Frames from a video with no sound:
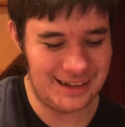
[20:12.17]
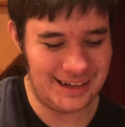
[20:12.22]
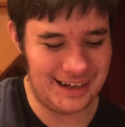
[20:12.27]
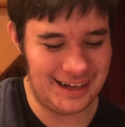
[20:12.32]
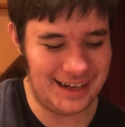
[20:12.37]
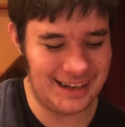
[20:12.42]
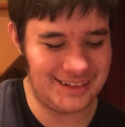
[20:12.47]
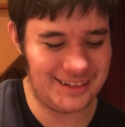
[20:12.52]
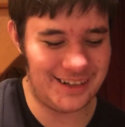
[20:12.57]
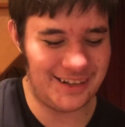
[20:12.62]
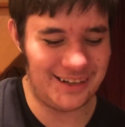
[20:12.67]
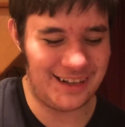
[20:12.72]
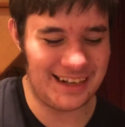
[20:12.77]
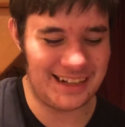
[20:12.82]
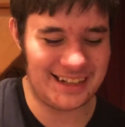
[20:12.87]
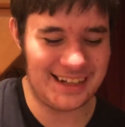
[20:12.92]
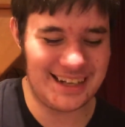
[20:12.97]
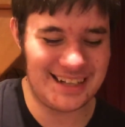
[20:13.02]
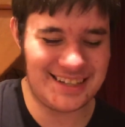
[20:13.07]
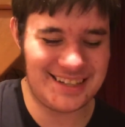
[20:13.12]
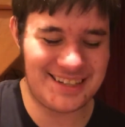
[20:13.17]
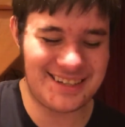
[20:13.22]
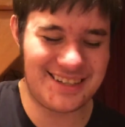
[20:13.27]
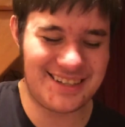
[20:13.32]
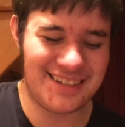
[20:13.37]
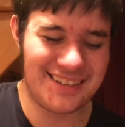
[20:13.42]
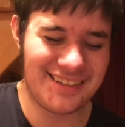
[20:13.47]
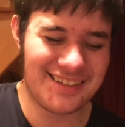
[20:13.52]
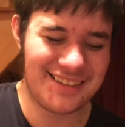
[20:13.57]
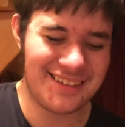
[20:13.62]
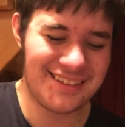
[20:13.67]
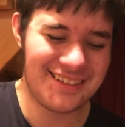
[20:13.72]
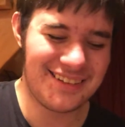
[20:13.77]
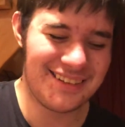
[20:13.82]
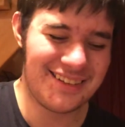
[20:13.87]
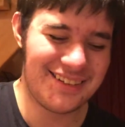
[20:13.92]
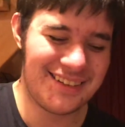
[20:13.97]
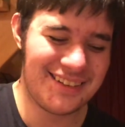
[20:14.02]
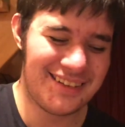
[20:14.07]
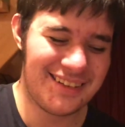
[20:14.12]
I don't know, I guess
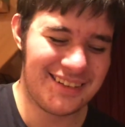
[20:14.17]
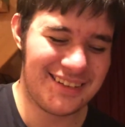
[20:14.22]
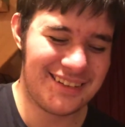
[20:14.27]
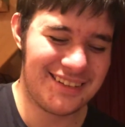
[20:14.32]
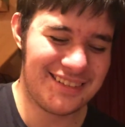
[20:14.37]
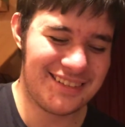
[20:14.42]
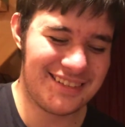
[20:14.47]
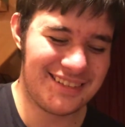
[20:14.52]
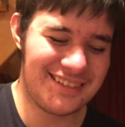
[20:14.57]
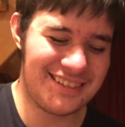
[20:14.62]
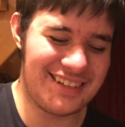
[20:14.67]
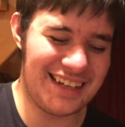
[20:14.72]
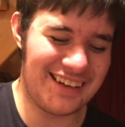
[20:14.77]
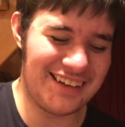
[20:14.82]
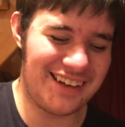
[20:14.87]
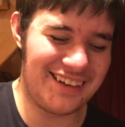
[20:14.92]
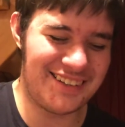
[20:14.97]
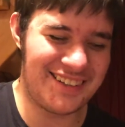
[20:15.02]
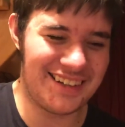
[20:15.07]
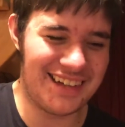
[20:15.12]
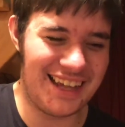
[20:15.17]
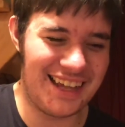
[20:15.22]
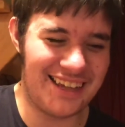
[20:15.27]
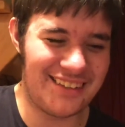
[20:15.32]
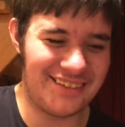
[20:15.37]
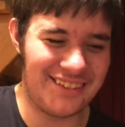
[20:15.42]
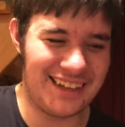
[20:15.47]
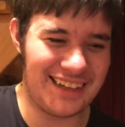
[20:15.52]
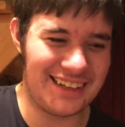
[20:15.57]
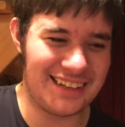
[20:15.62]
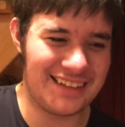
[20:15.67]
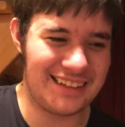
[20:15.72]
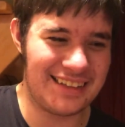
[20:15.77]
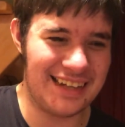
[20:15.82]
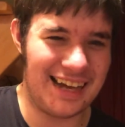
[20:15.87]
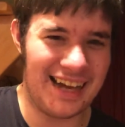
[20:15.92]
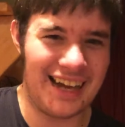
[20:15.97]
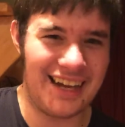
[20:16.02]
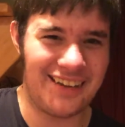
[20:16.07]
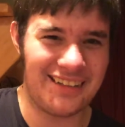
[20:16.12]
shout out to that like
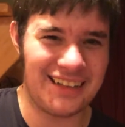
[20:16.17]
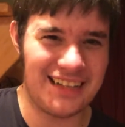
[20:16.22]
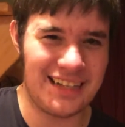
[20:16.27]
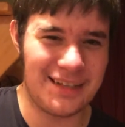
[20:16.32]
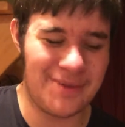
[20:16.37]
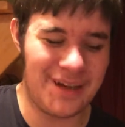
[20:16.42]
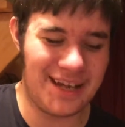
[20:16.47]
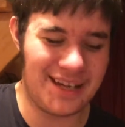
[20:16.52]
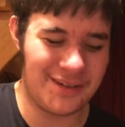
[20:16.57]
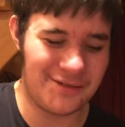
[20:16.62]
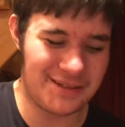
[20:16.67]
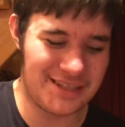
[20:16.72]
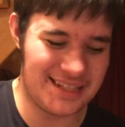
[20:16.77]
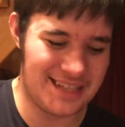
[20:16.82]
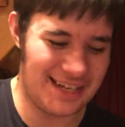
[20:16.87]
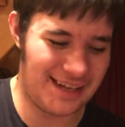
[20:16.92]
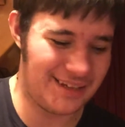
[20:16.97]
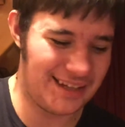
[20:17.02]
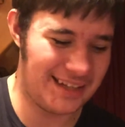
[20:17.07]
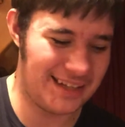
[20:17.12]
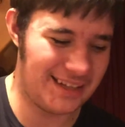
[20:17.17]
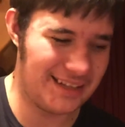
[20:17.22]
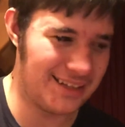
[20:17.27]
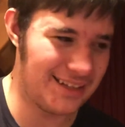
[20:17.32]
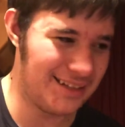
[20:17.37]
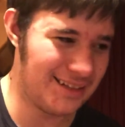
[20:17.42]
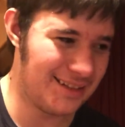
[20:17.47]
guy on eBay who was selling